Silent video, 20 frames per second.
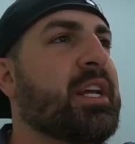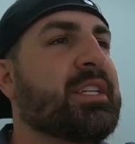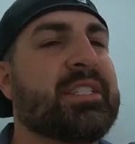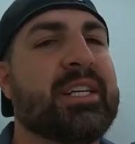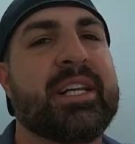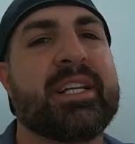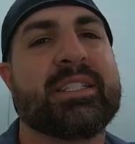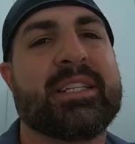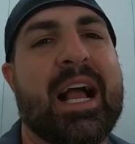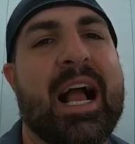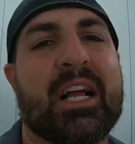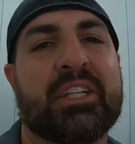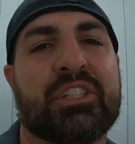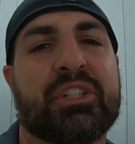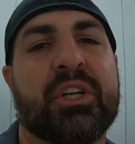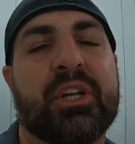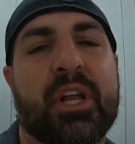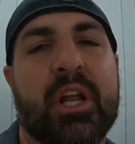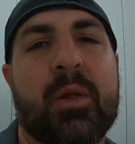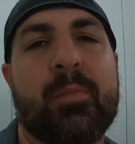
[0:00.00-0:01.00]
as he's
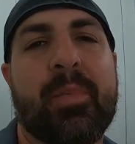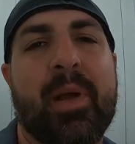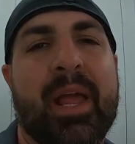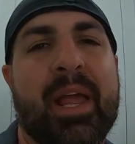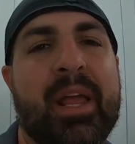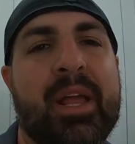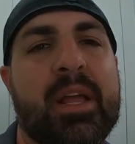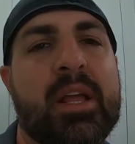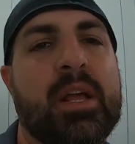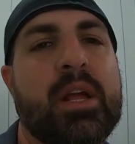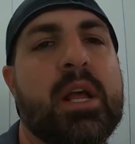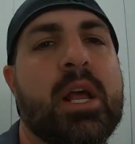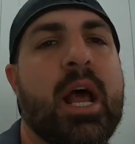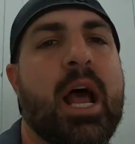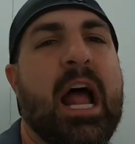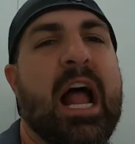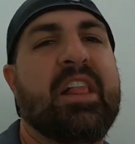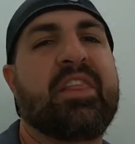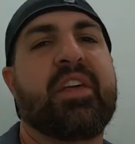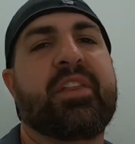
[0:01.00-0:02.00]
actually gonna paint,
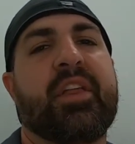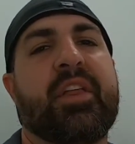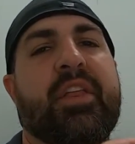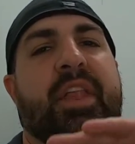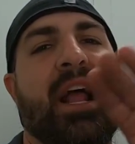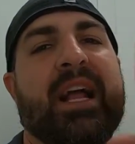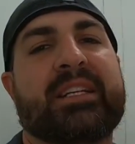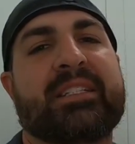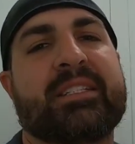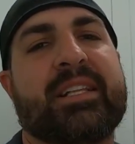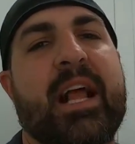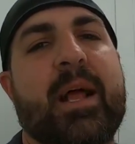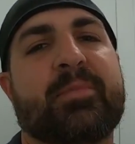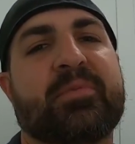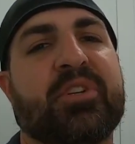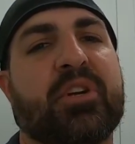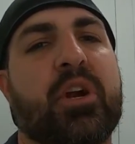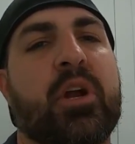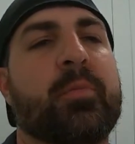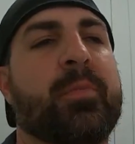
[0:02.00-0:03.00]
and then the next
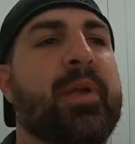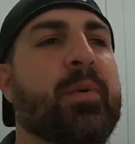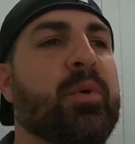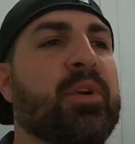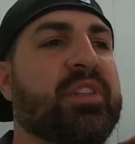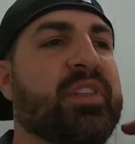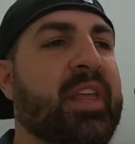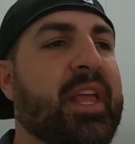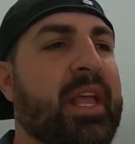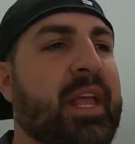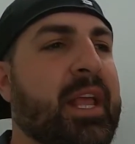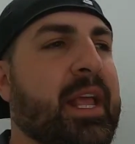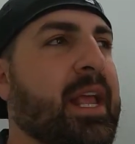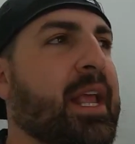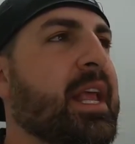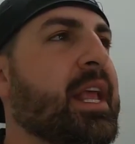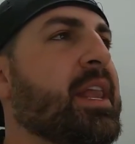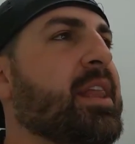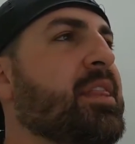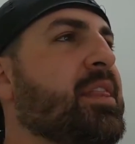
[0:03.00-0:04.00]
steps are gonna be
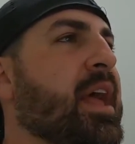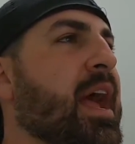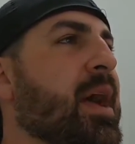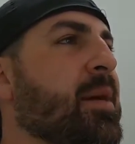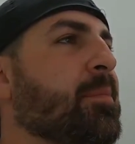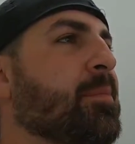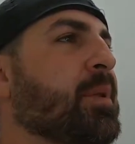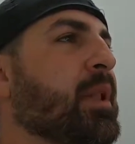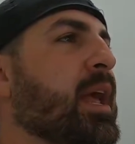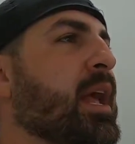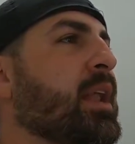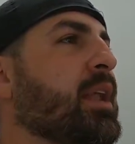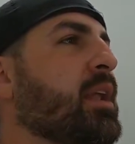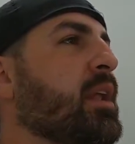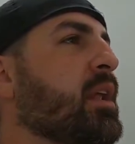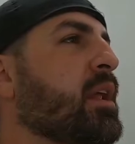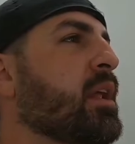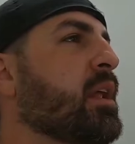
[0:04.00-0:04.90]
within that blend.